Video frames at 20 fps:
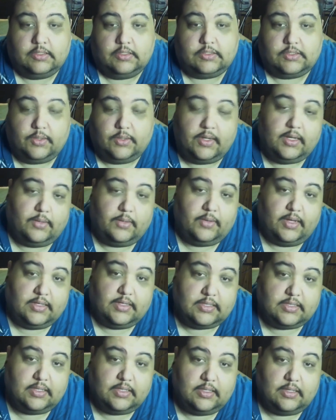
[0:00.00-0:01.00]
So
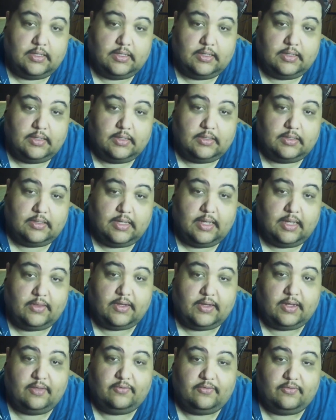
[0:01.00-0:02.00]
anyways, now
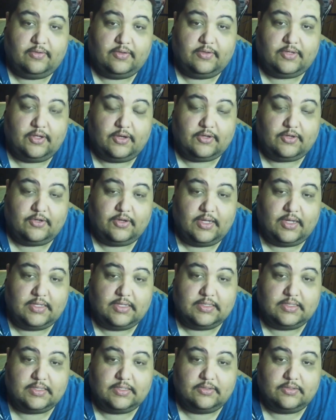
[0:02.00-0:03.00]
that I've talked you
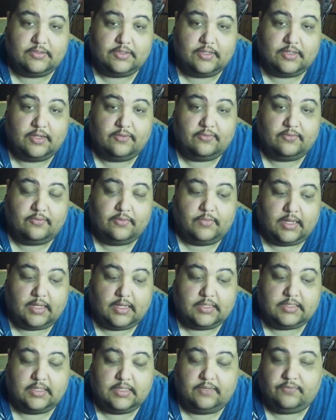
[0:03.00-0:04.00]
guys' ears off, like
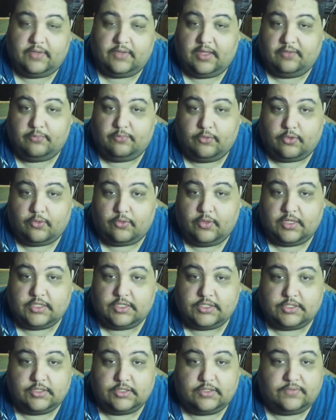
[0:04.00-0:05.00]
I said, if you have more
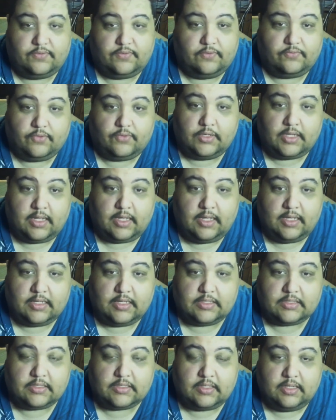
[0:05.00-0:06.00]
questions, feel free to
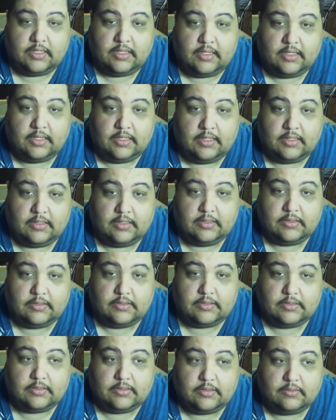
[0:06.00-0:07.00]
ask, and